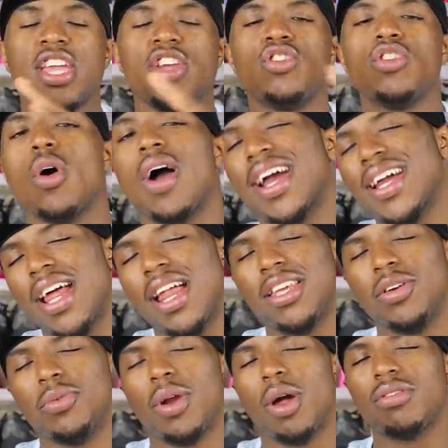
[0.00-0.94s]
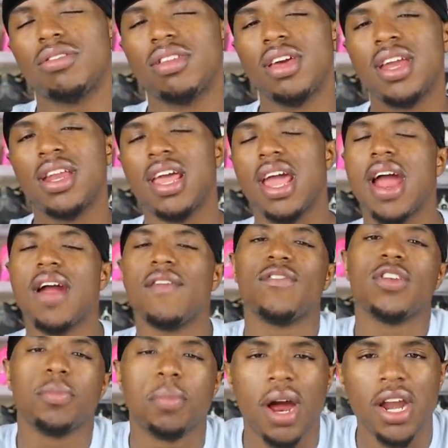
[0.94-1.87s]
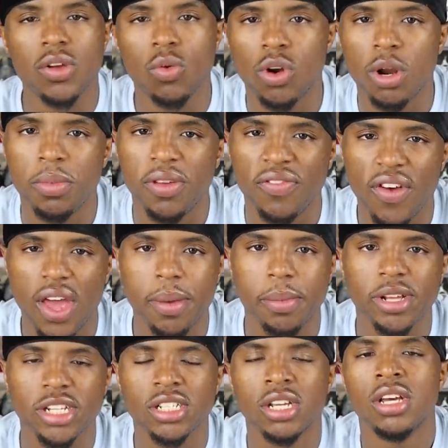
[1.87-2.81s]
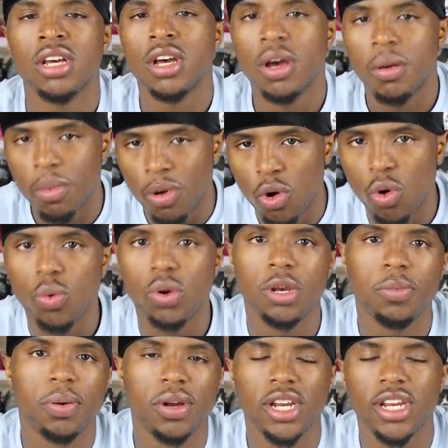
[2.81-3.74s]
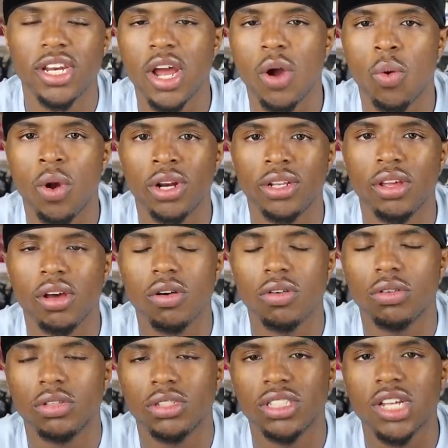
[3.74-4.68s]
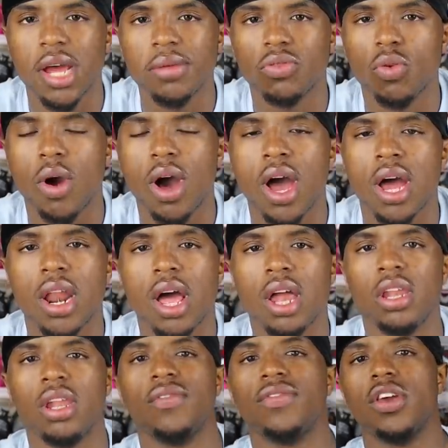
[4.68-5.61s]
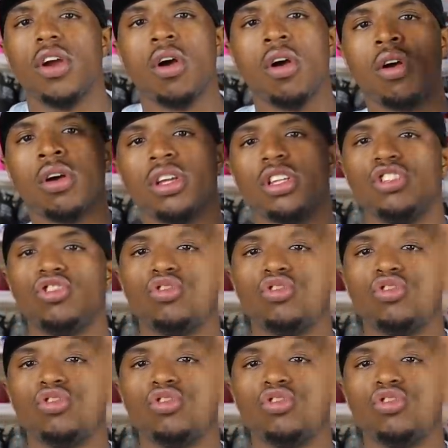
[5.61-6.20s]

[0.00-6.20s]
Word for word: And you know I cannot leave without saying everybody want to be famous, but who really putting in that work though? Snipe Squad, I love y'all.